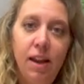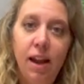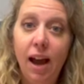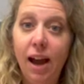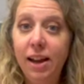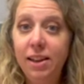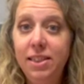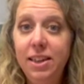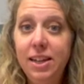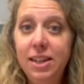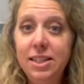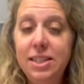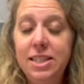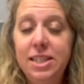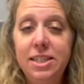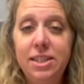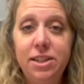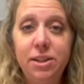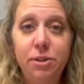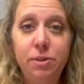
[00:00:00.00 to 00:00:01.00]
I think it's
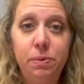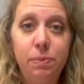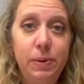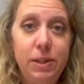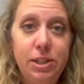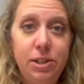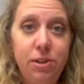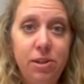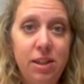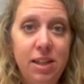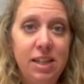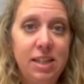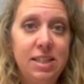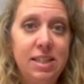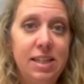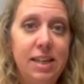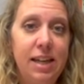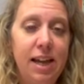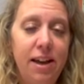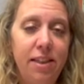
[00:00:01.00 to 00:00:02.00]
easier when we do things
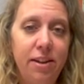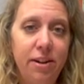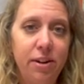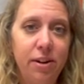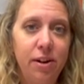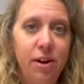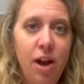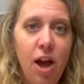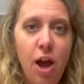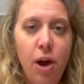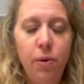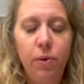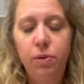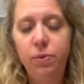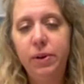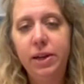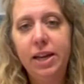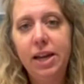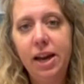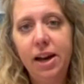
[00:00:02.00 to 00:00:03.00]
together, when
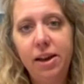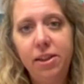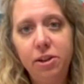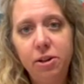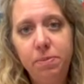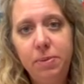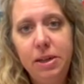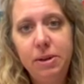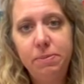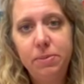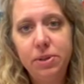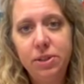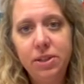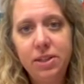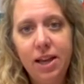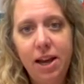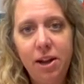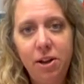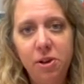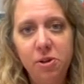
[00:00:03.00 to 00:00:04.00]
we get other people's
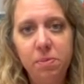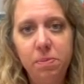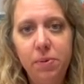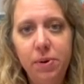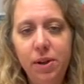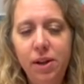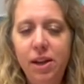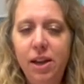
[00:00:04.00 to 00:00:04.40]
help.